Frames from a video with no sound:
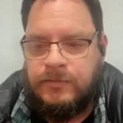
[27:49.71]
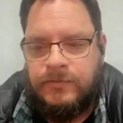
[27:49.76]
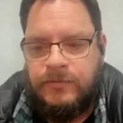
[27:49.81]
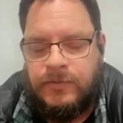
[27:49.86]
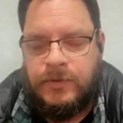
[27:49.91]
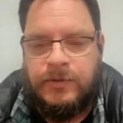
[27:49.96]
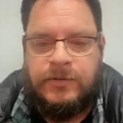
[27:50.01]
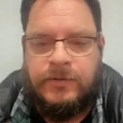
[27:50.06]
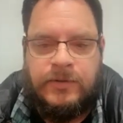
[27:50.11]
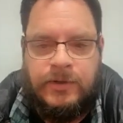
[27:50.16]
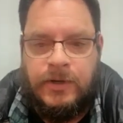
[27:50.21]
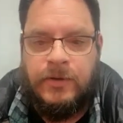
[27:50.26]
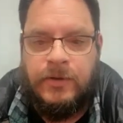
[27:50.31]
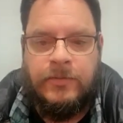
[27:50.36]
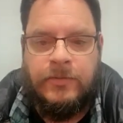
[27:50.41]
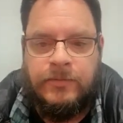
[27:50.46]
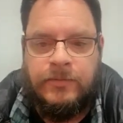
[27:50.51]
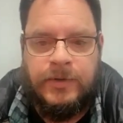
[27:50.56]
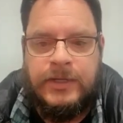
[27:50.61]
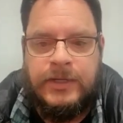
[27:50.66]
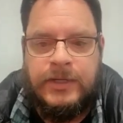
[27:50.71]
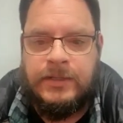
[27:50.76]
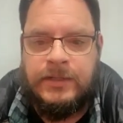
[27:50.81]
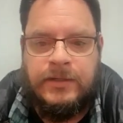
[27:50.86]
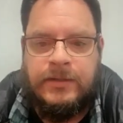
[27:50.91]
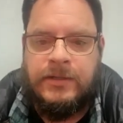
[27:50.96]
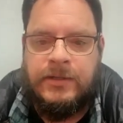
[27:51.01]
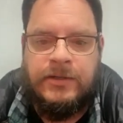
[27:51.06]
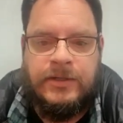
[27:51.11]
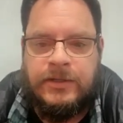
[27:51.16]
for no
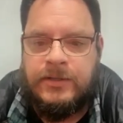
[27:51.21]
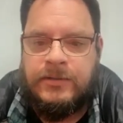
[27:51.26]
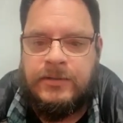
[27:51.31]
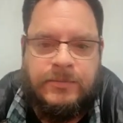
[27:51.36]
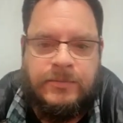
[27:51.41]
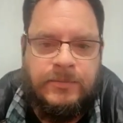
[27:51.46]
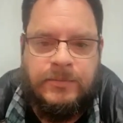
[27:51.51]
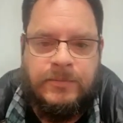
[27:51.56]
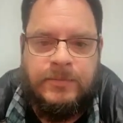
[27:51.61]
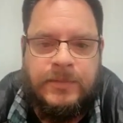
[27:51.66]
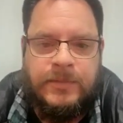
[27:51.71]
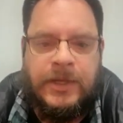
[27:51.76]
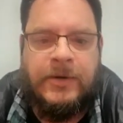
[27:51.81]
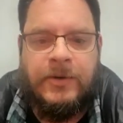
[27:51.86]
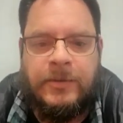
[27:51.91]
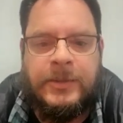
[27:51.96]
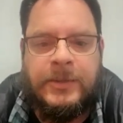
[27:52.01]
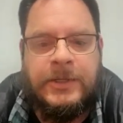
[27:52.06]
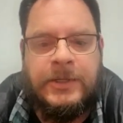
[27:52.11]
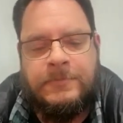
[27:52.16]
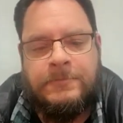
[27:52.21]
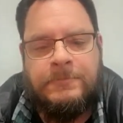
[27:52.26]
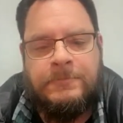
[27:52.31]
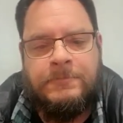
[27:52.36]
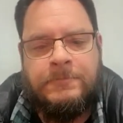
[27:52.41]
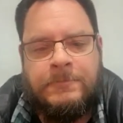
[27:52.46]
reason. You just, you know what I mean?